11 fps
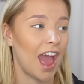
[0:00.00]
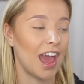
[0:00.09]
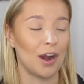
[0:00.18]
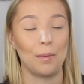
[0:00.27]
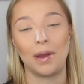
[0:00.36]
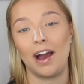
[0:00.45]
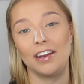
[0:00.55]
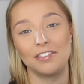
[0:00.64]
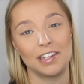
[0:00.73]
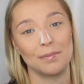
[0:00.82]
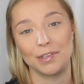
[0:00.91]
And oh my god,
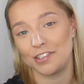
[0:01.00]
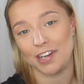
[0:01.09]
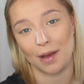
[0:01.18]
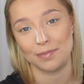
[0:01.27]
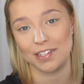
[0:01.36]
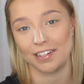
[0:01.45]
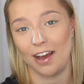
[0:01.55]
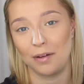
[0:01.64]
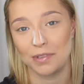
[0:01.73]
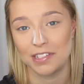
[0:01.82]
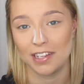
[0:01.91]
every time I use chapstick now,
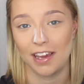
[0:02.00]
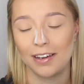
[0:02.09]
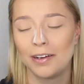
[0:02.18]
I'm just like,